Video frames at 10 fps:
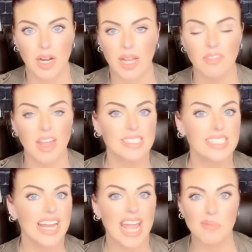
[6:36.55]
unless
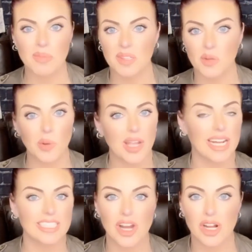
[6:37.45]
it happened the way
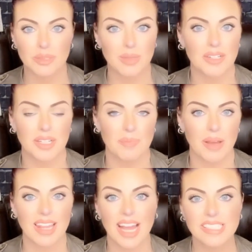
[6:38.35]
I talked about it in
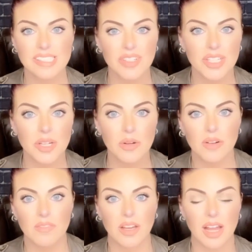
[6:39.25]
my last video
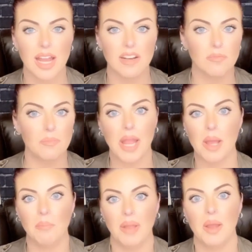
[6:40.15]
of the kind of
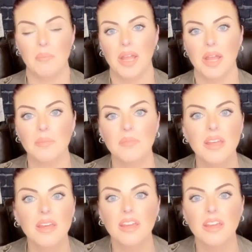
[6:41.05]
bam, bam, bam,